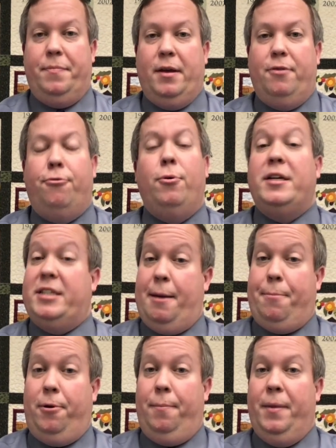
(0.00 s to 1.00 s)
For
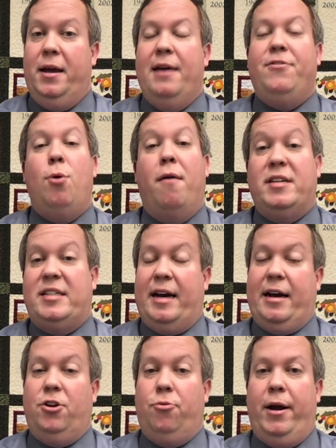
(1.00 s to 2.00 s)
example, if you have a
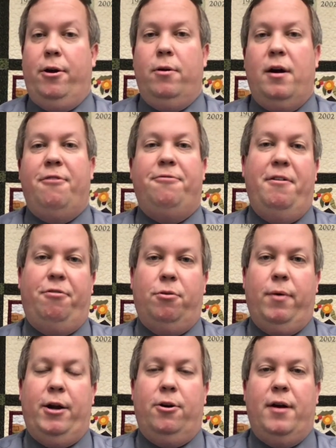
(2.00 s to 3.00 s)
second grader, a fifth
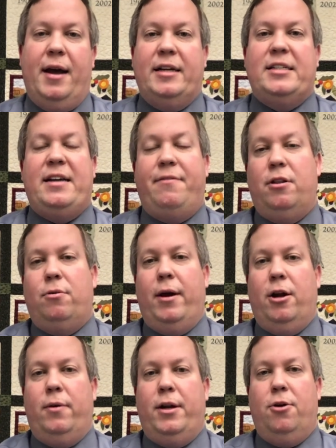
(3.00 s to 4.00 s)
grader, and a seventh
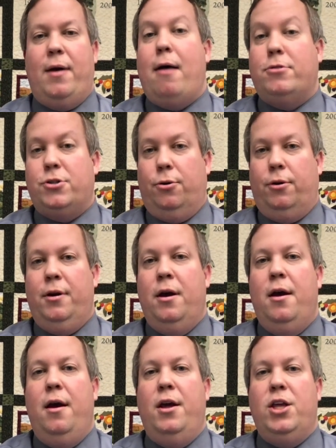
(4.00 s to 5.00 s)
grader in your household,
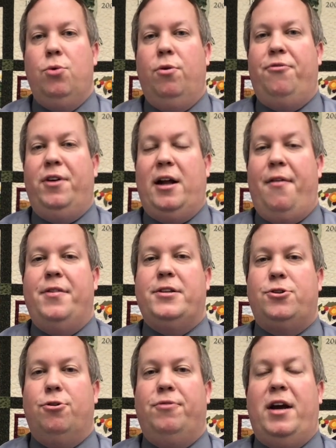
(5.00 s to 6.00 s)
you would fill out the
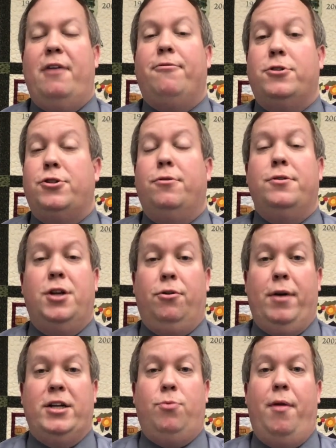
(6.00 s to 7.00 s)
survey for students in
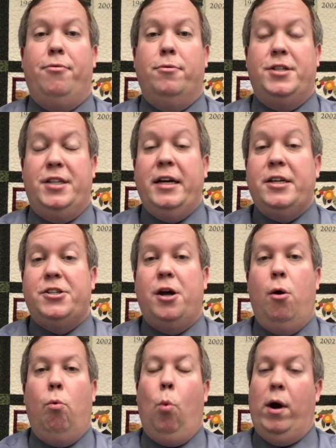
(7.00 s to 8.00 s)
grades one through six
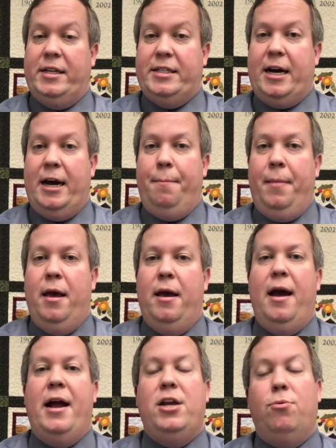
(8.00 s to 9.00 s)
one time,
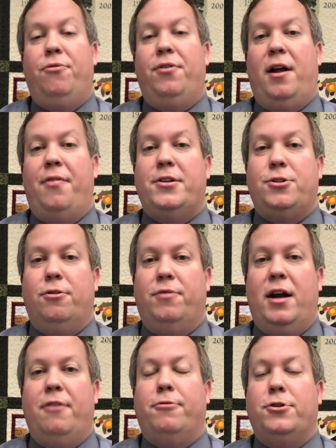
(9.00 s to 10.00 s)
and you would fill out the
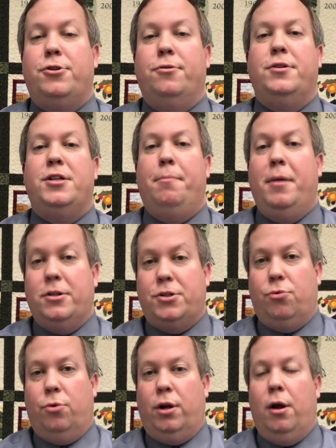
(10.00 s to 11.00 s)
survey for students in middle
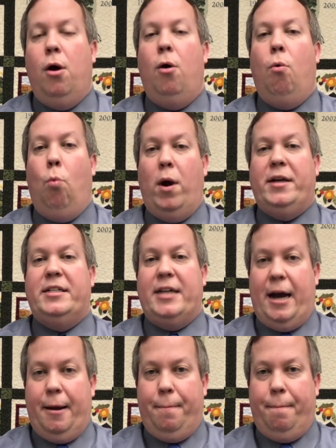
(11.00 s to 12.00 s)
school one time.